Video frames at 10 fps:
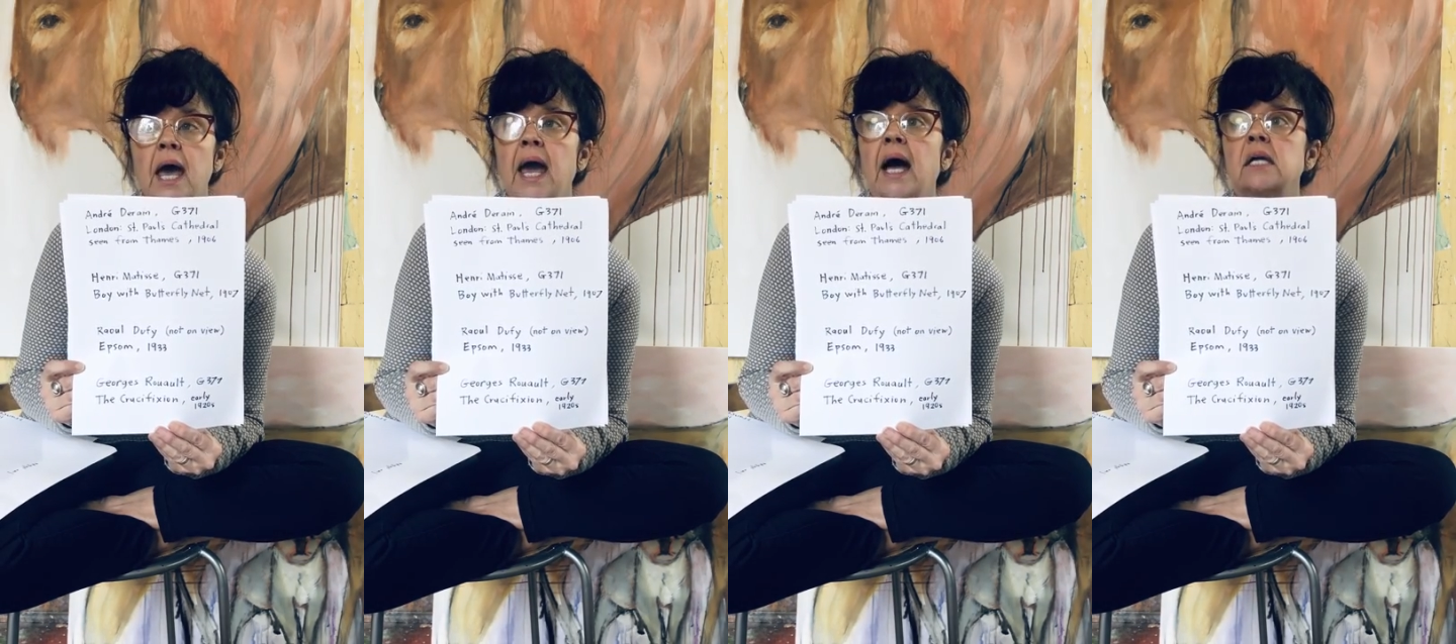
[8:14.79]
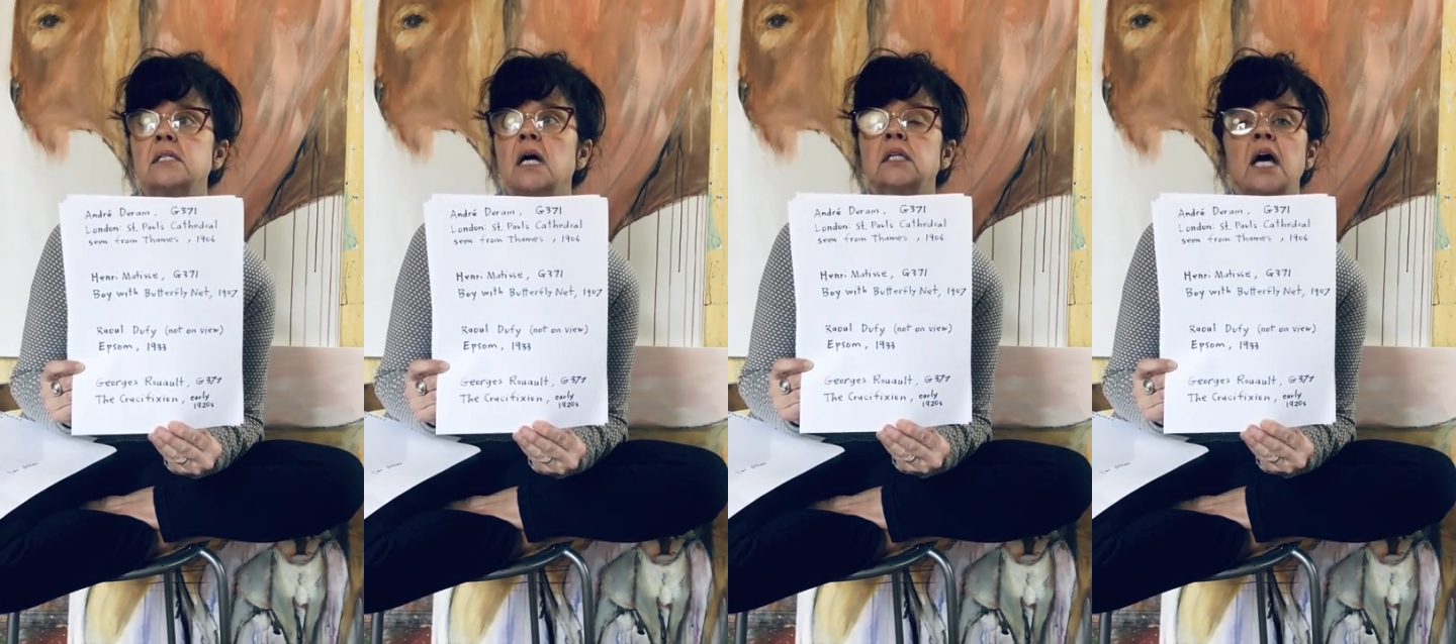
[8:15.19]

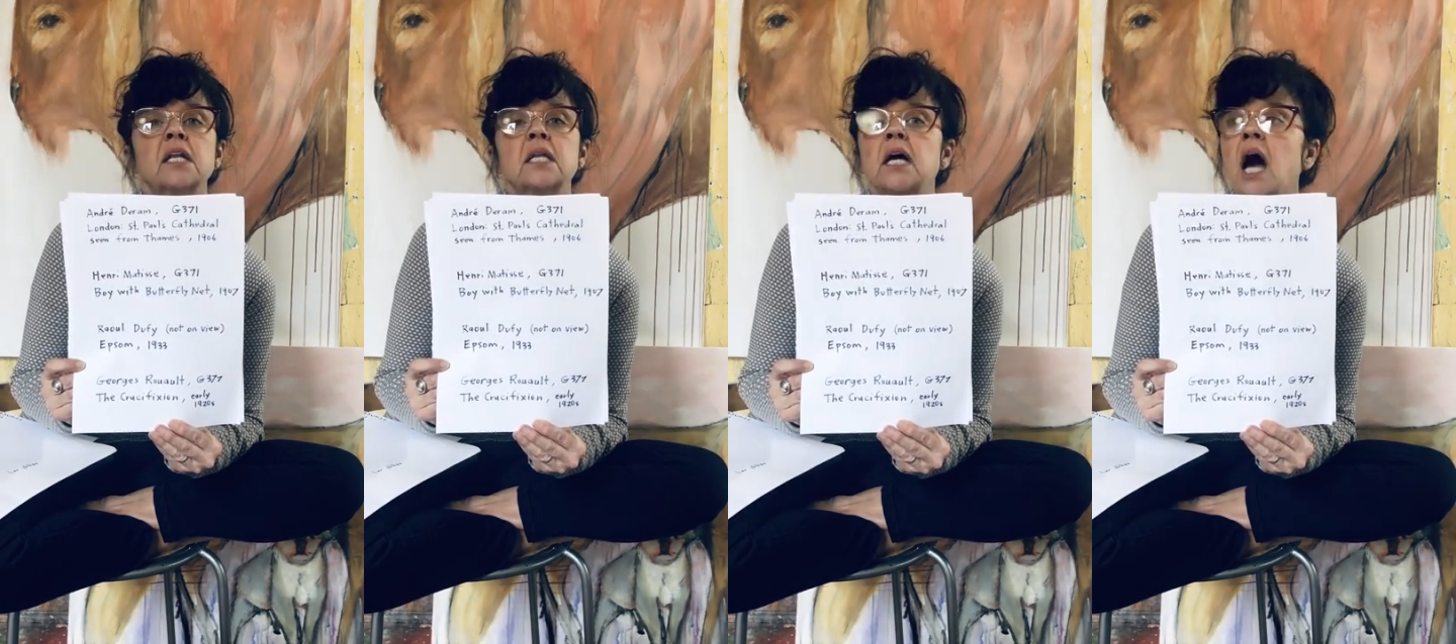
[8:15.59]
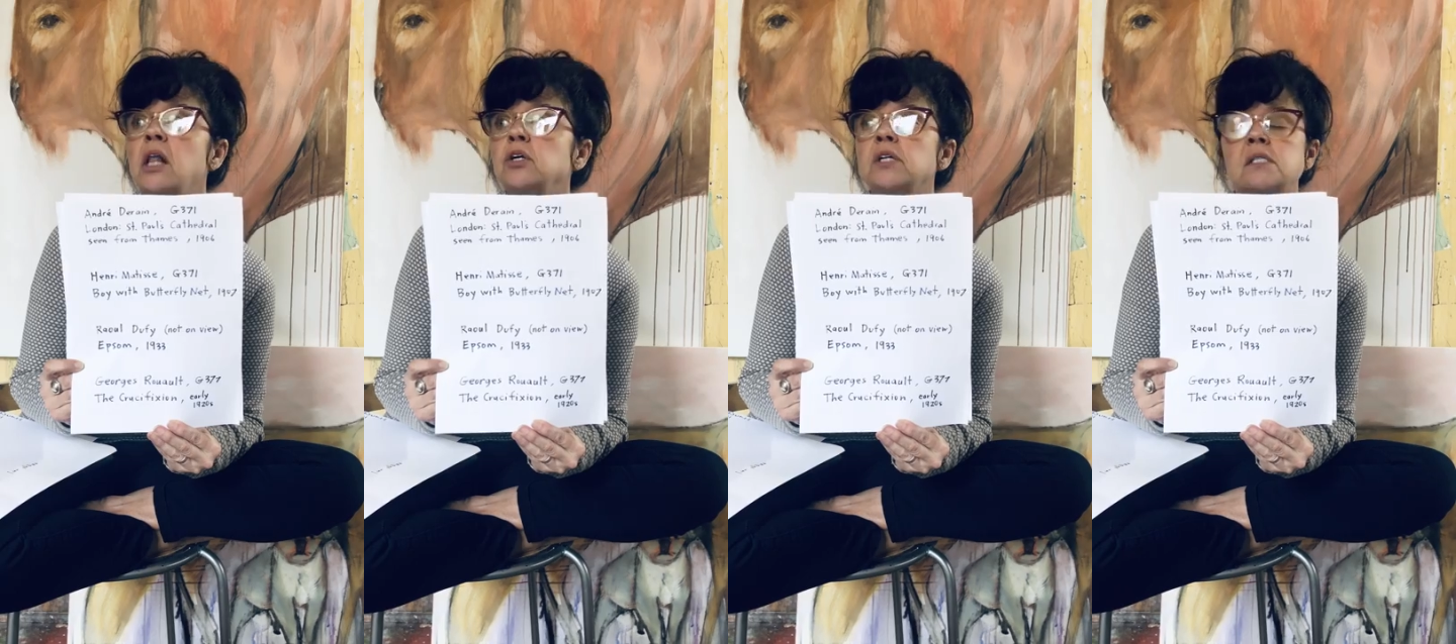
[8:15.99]
and a lot of the
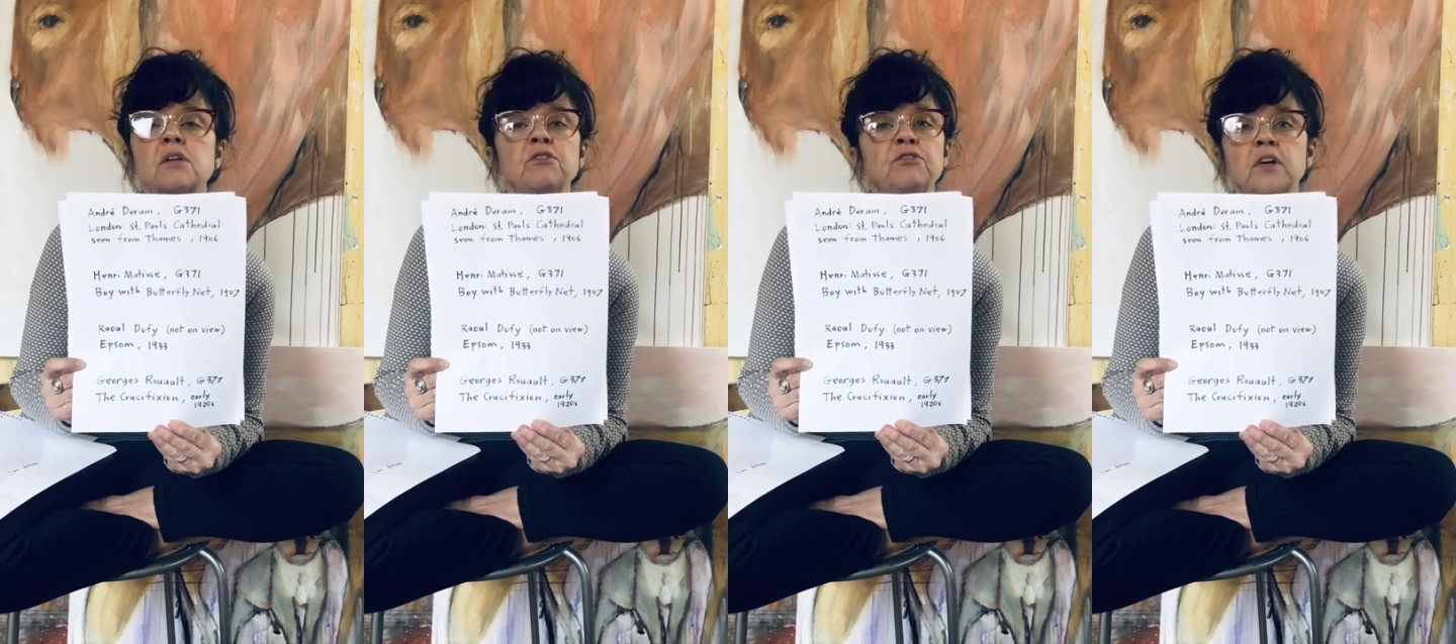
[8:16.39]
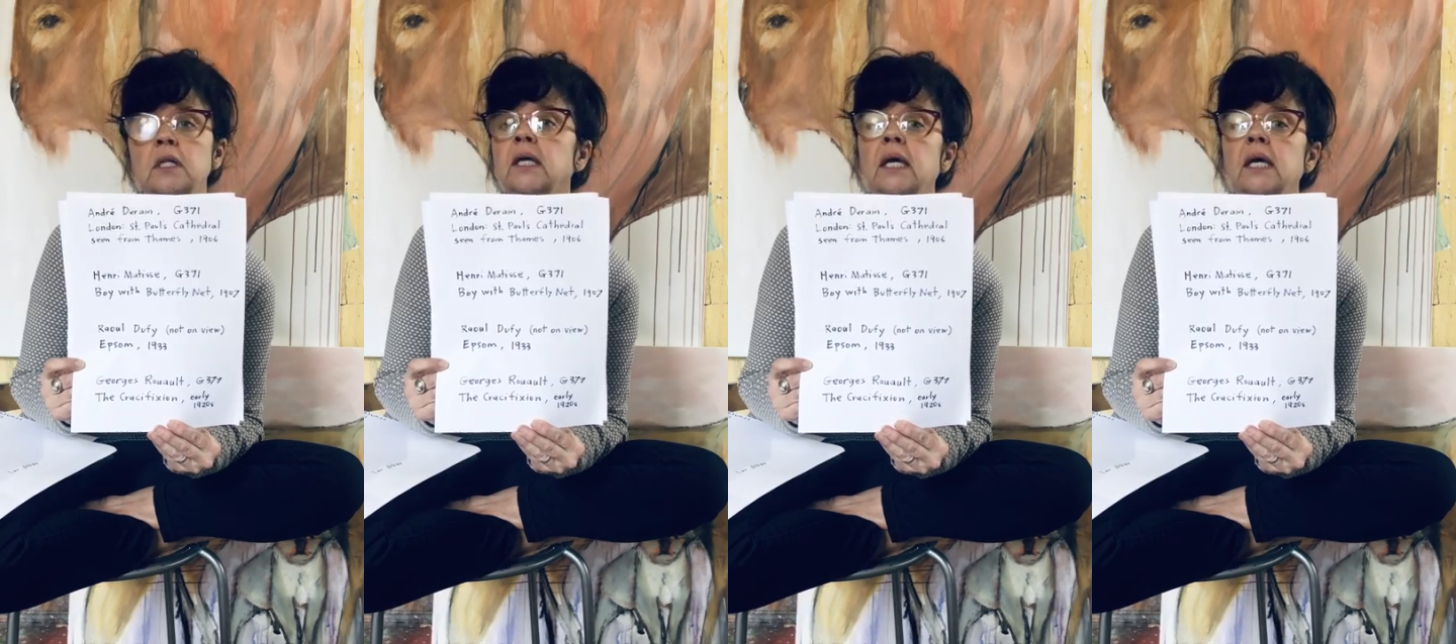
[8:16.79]
color doesn't fill